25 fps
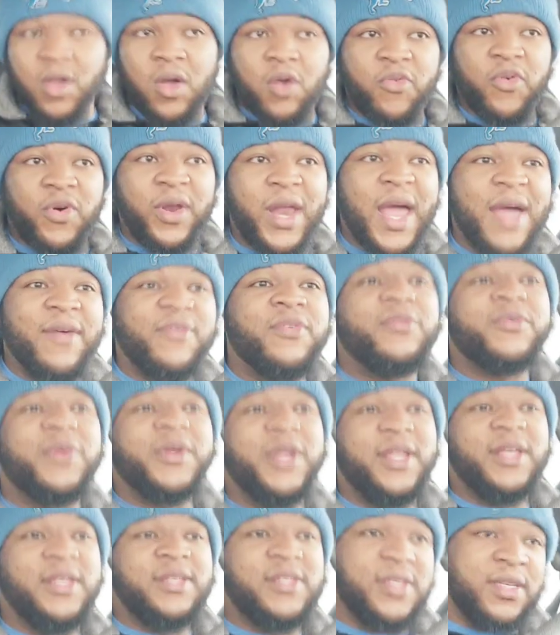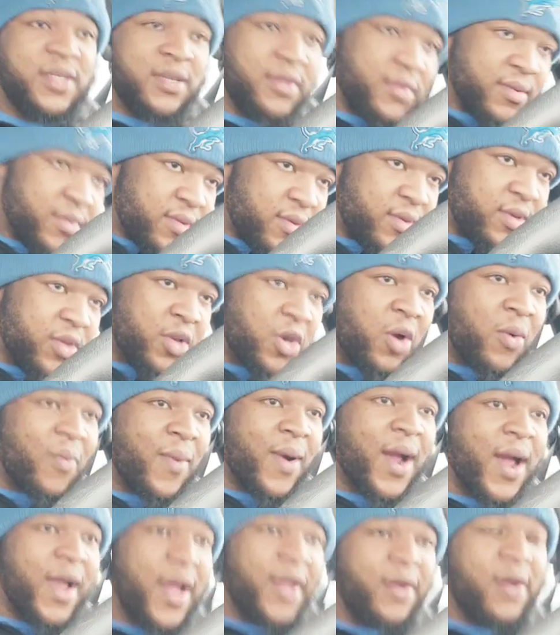for whatever reason, you know,
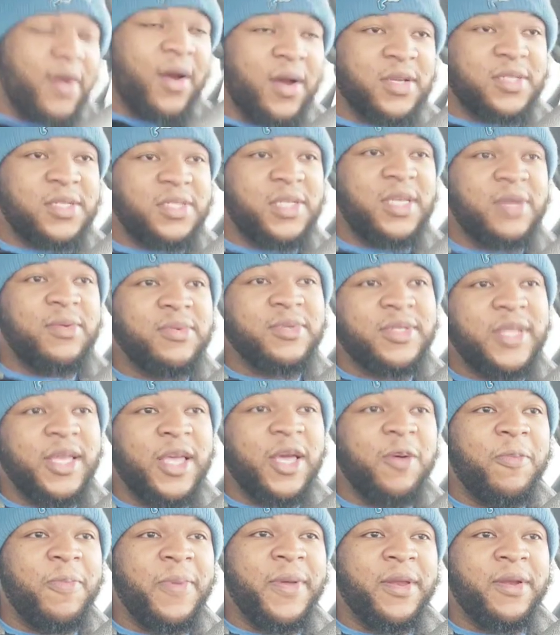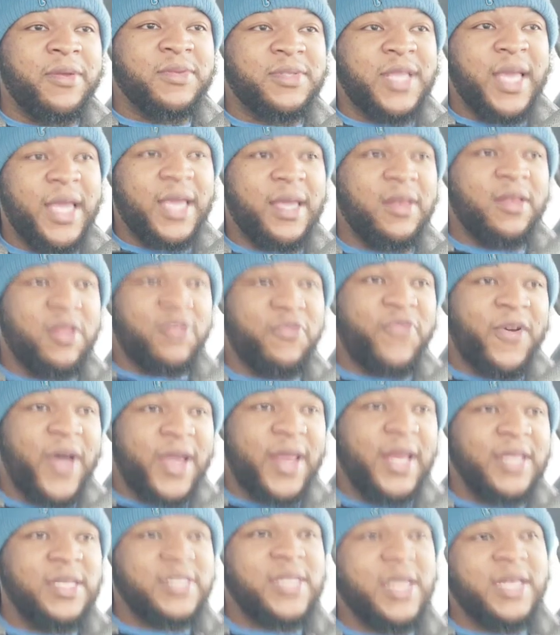Ryan Garcia was hell-bent on taking this
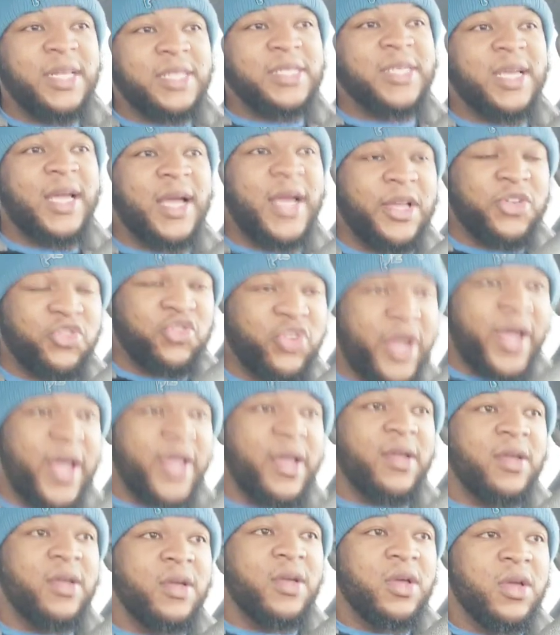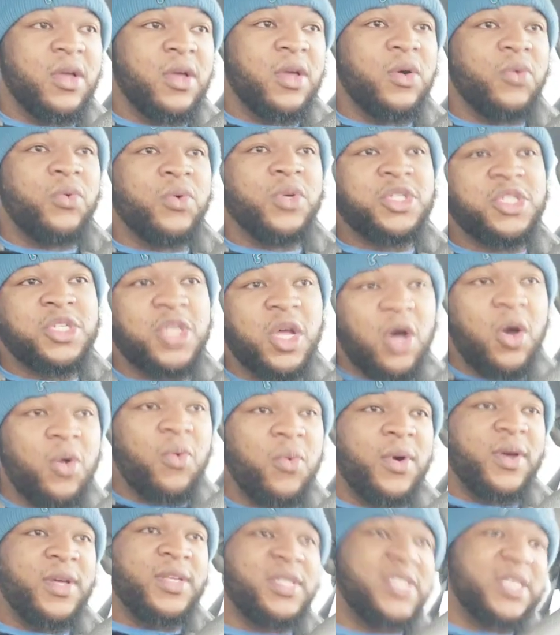fight. They say this contract was so
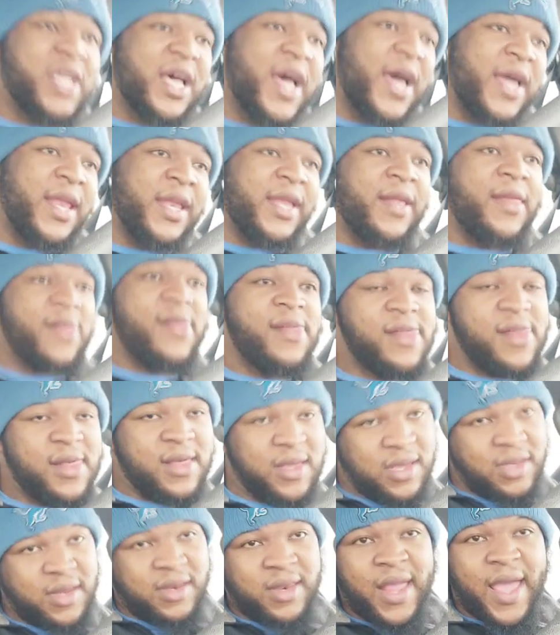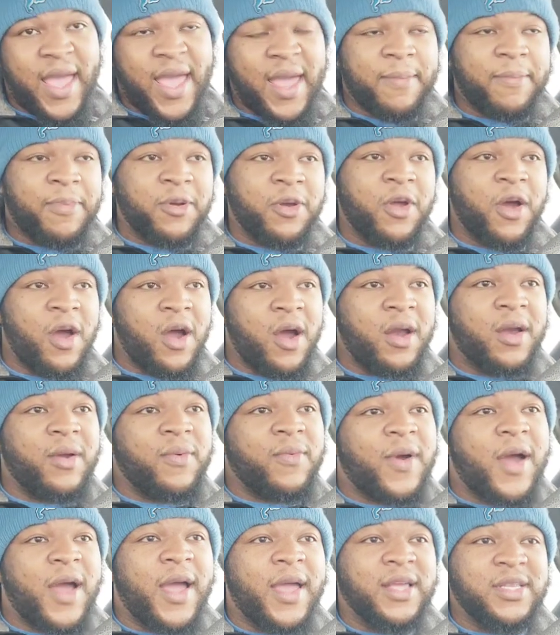one-sided that Bernard
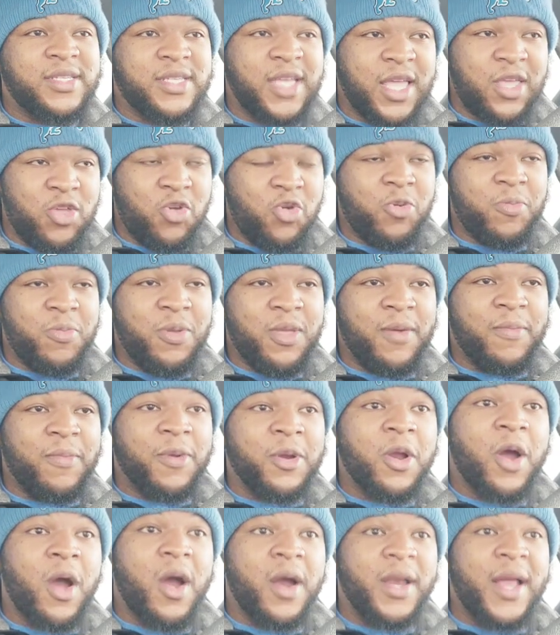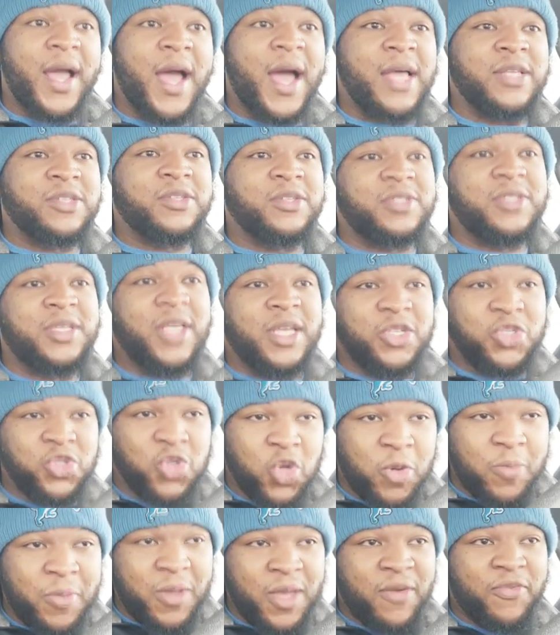and Ryan said you will be, Bernard and Oscar said you
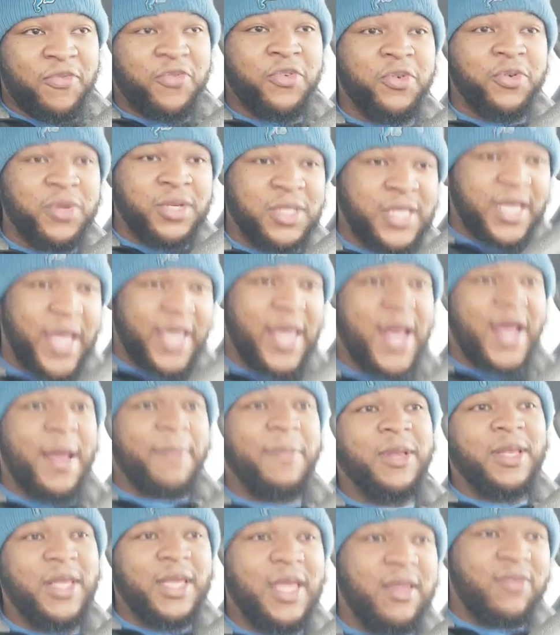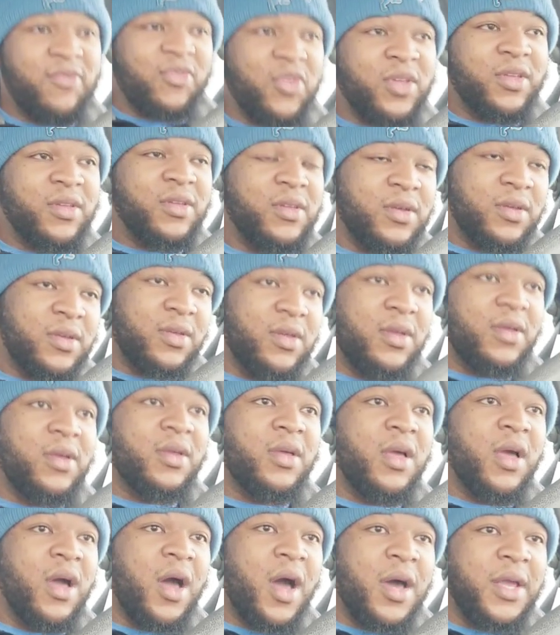will be a fool to take. And I believe it.
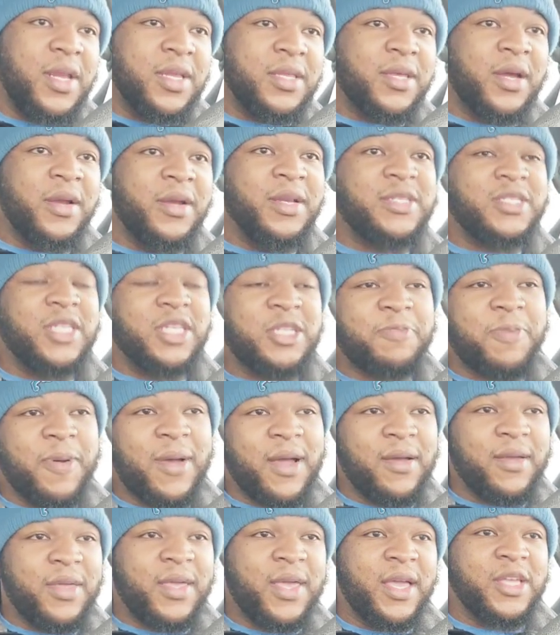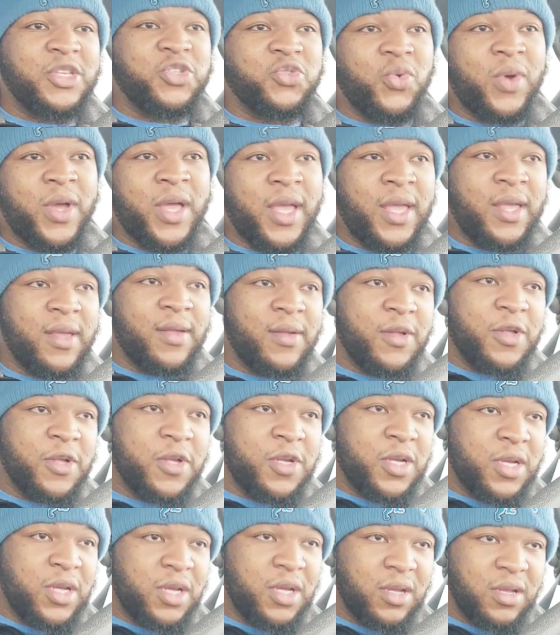136 pound catch weight.
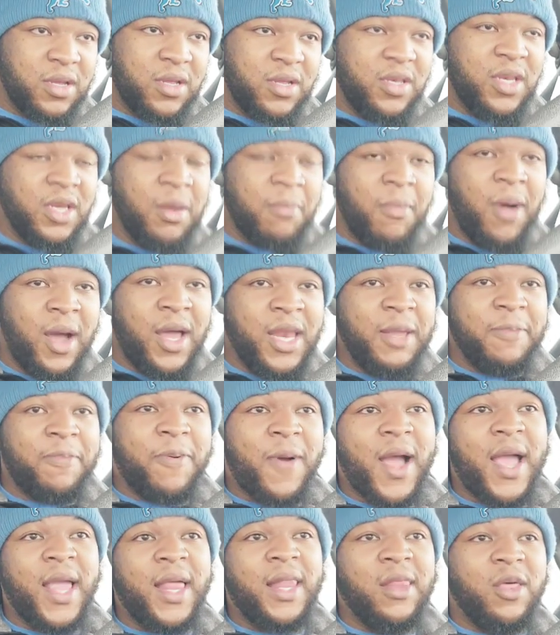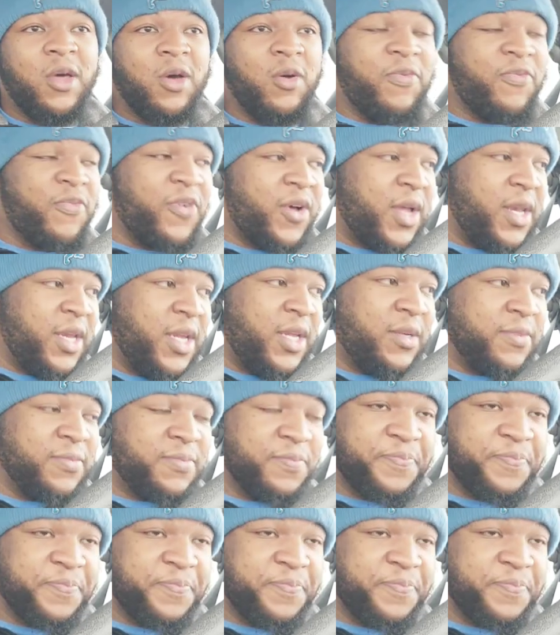The money probably a little funny.